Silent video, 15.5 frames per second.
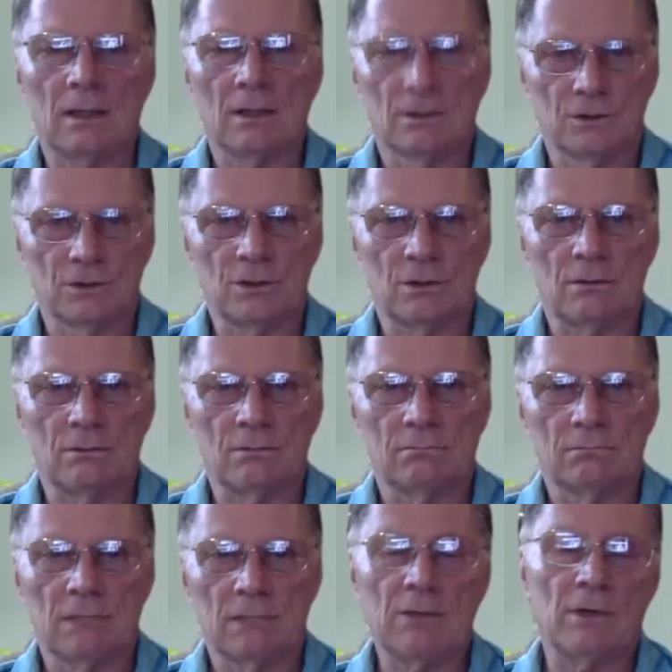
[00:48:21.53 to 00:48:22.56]
So
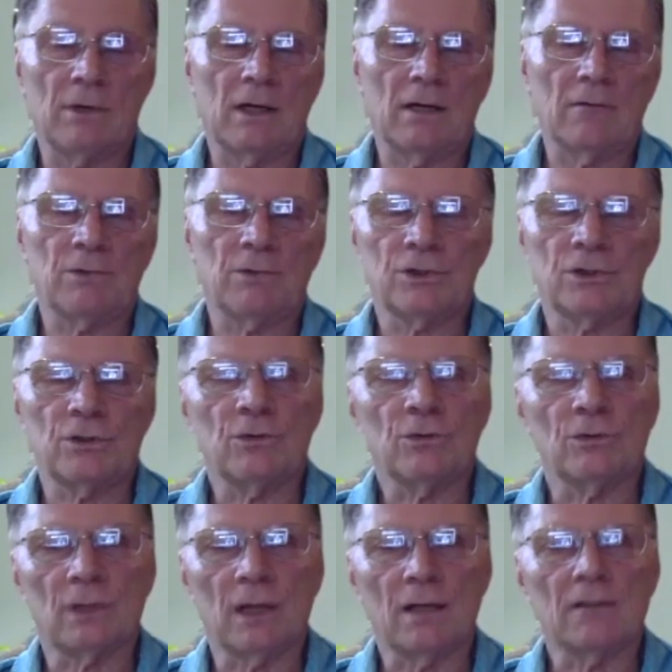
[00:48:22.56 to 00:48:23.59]
anyway, I pushed you through
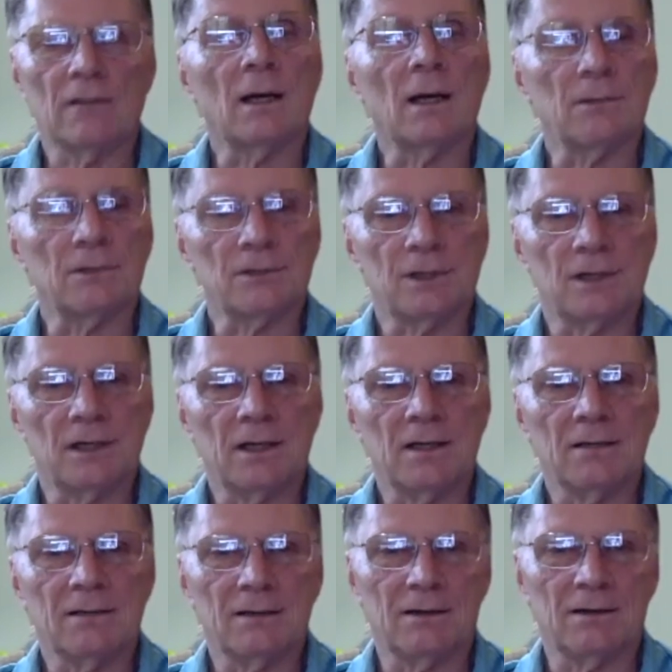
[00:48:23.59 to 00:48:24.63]
a lot of topics
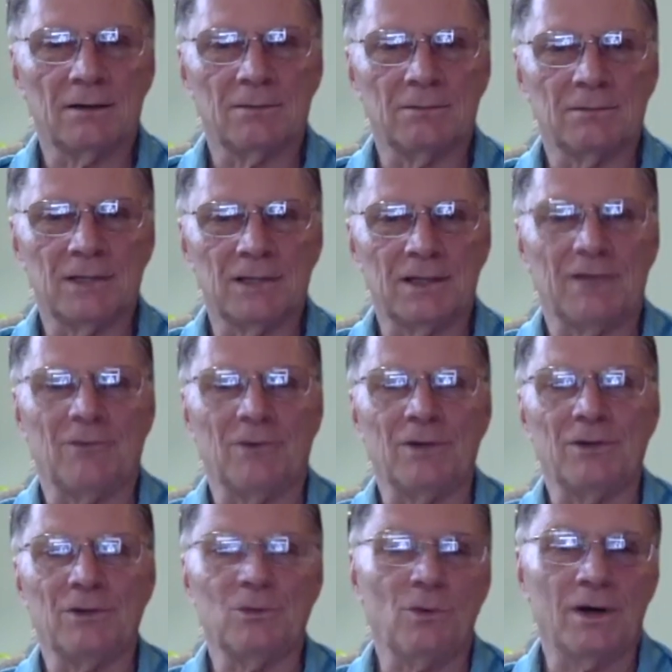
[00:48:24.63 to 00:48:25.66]
today, whether
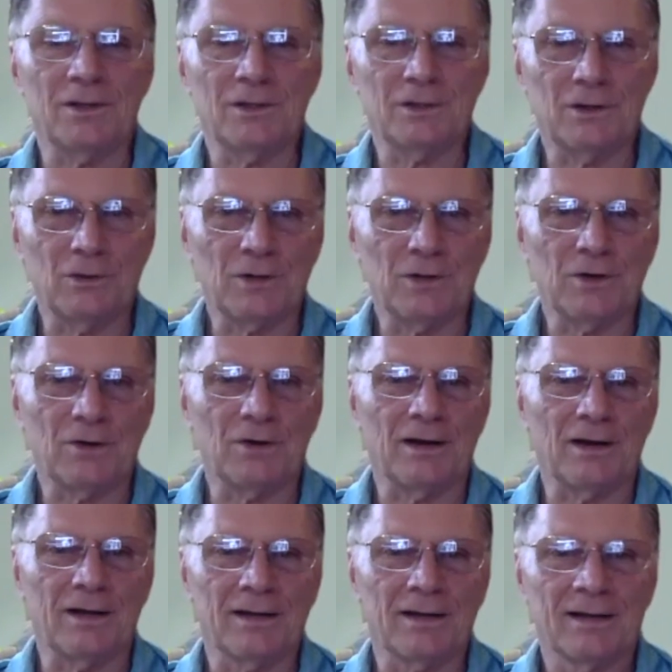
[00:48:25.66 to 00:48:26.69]
you wanted to go there or not.